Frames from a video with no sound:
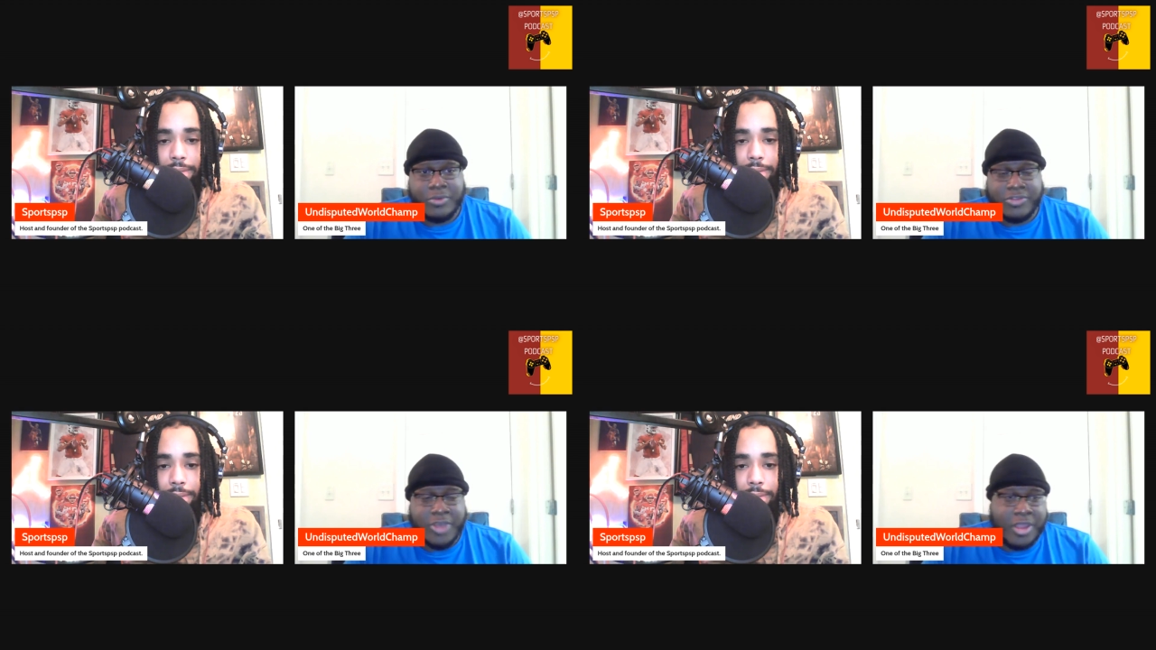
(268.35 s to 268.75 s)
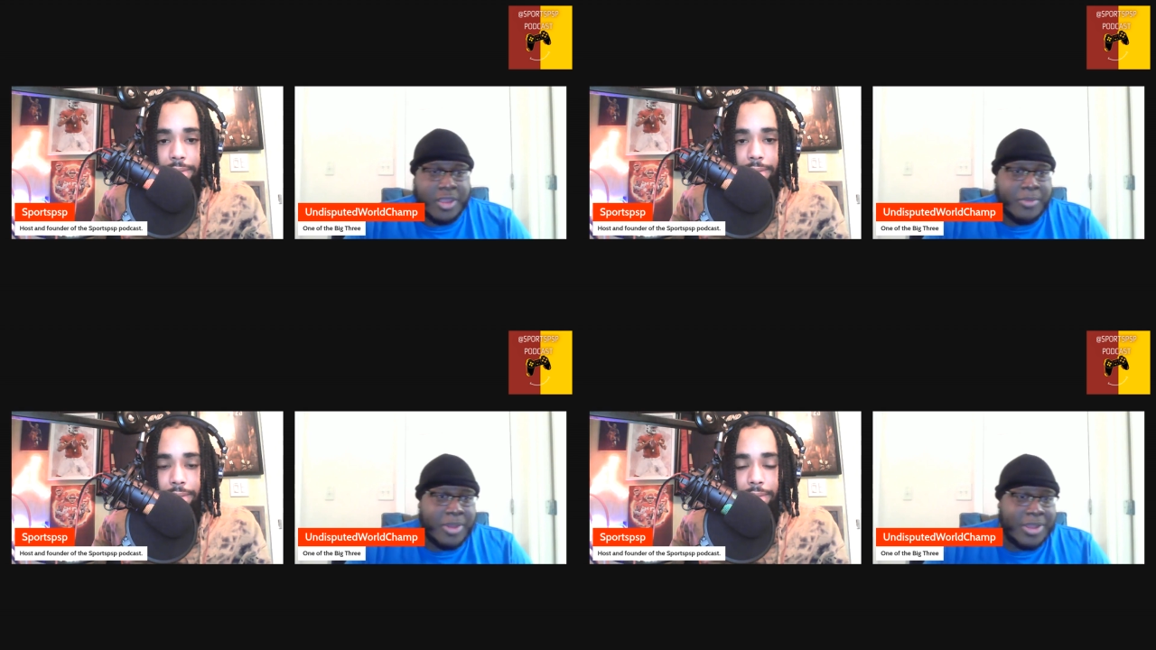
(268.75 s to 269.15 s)
Speaker 1: We saw
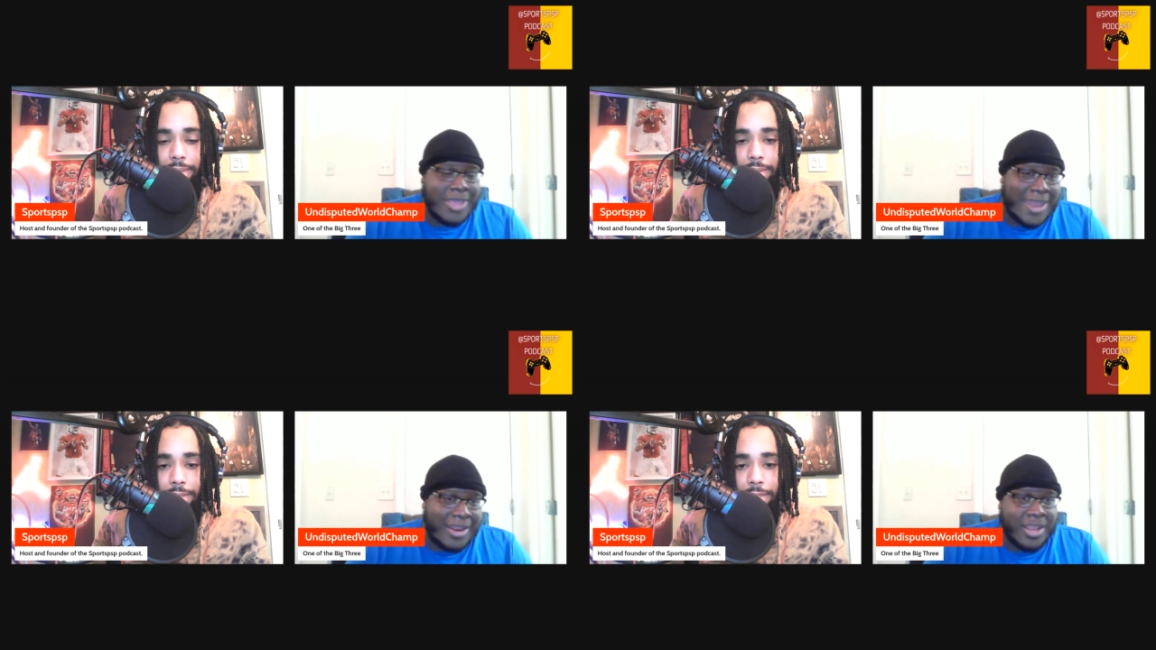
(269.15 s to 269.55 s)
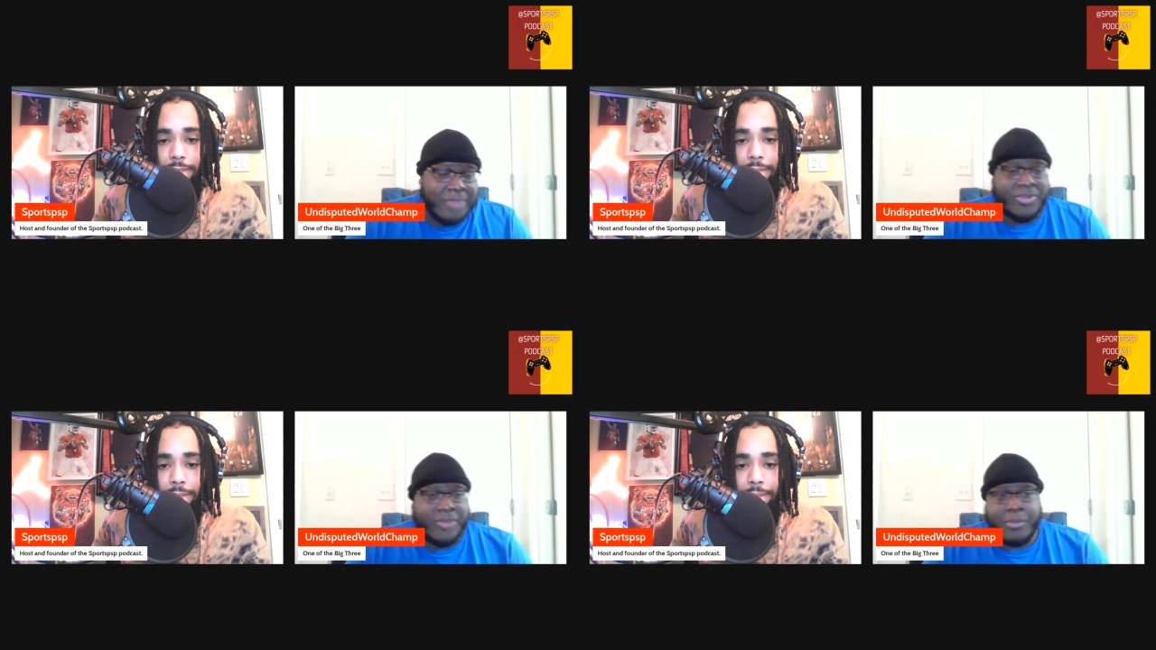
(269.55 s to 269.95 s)
him, got a
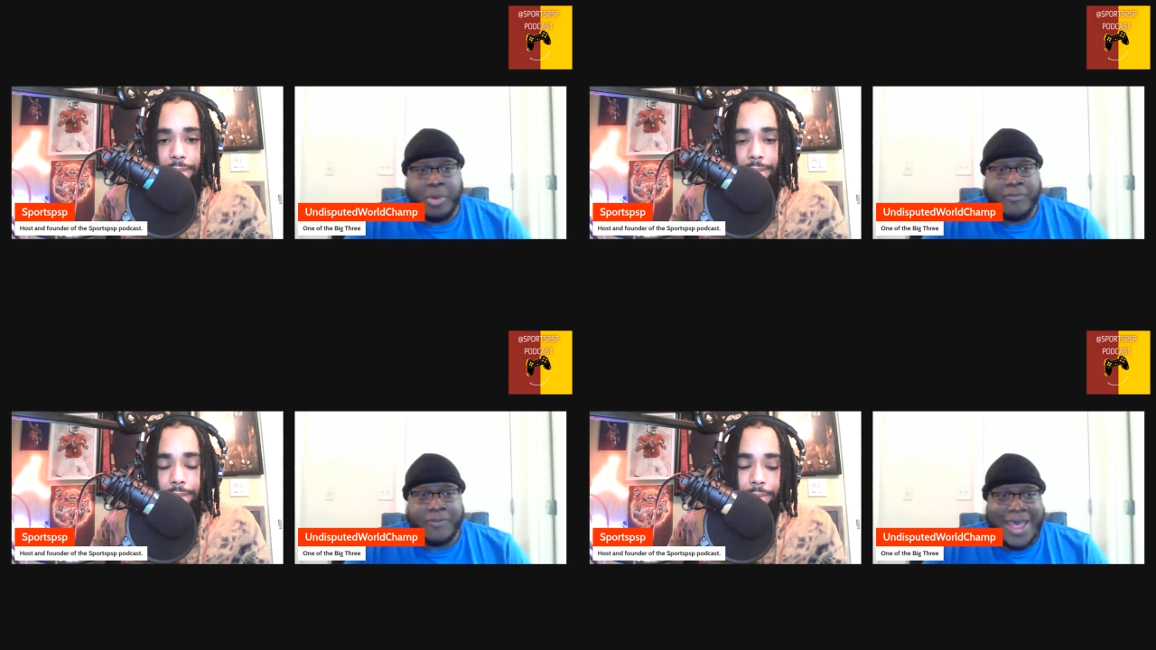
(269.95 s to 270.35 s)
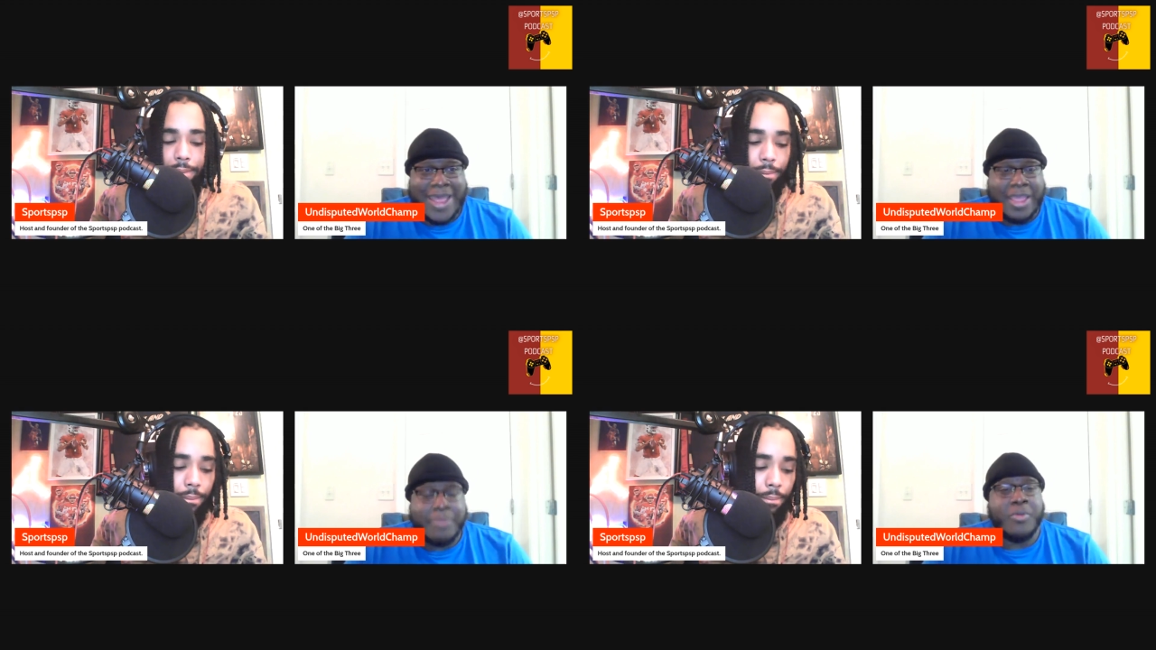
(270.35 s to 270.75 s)
glimpse of him on
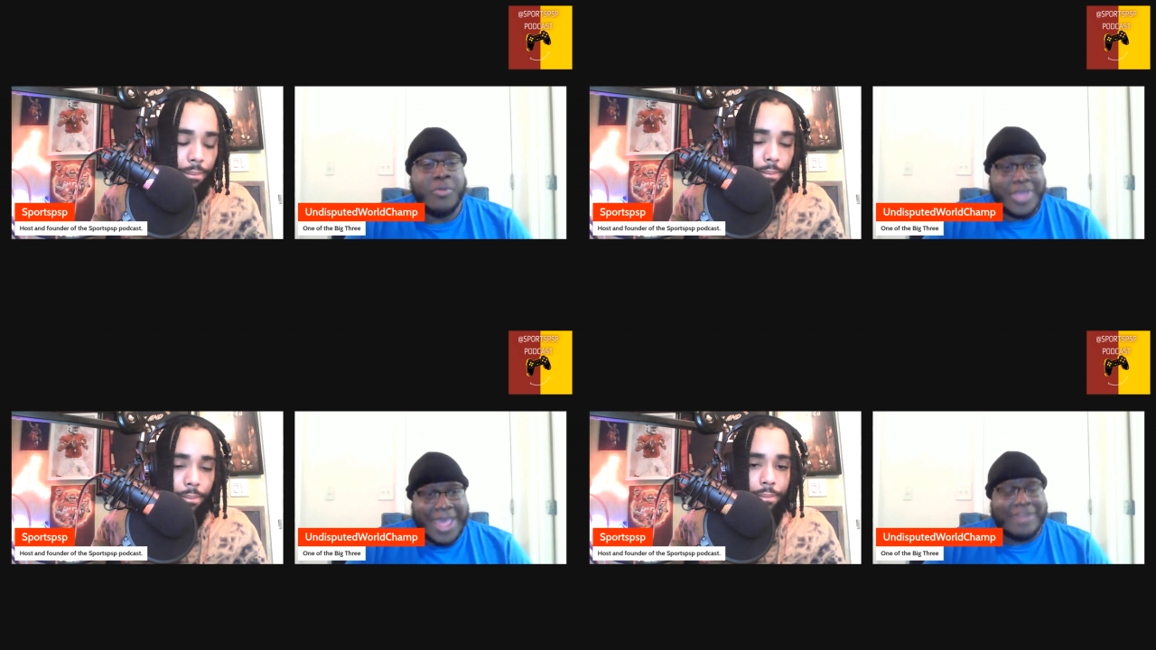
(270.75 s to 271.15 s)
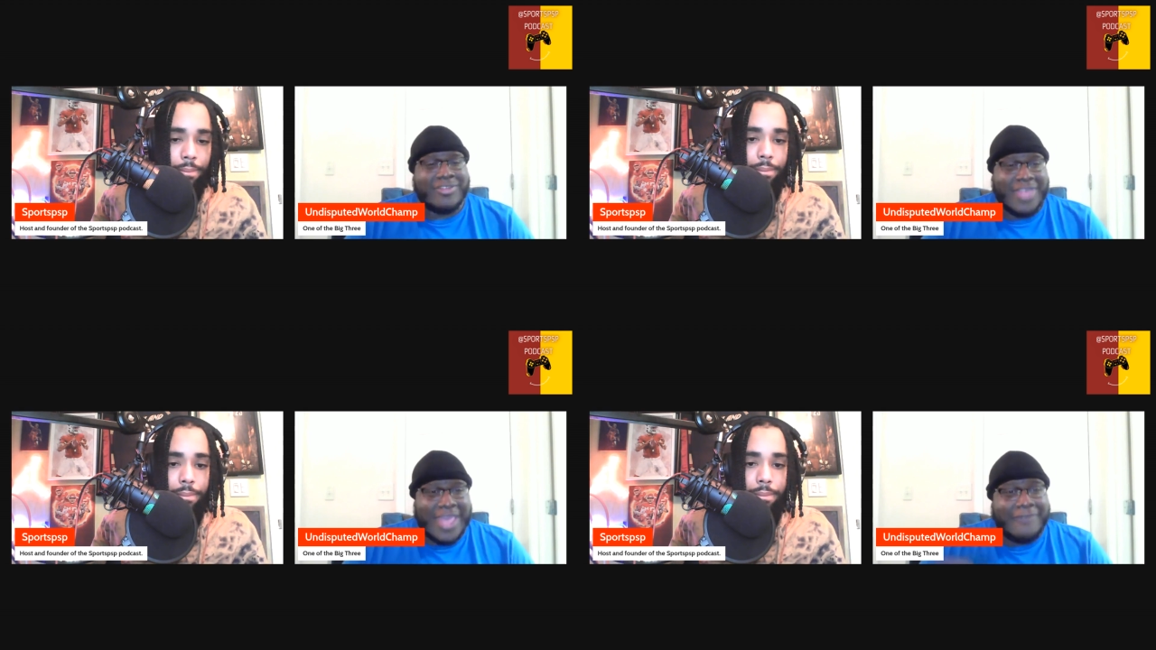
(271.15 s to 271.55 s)
Friday, but we got to
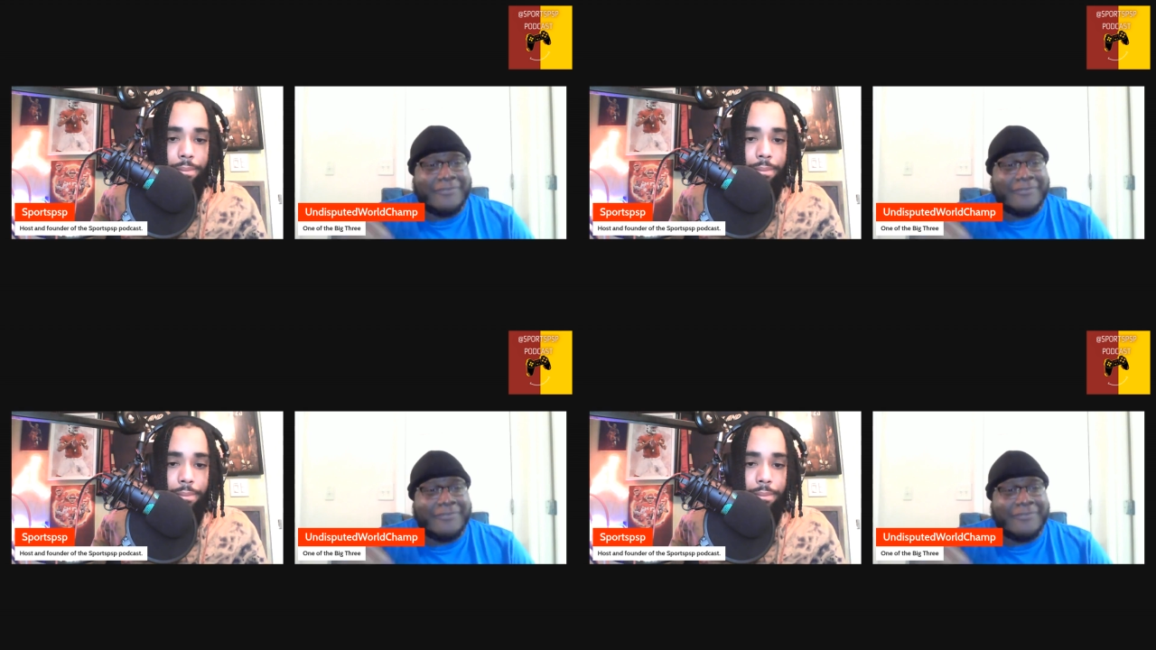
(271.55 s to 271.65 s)
see how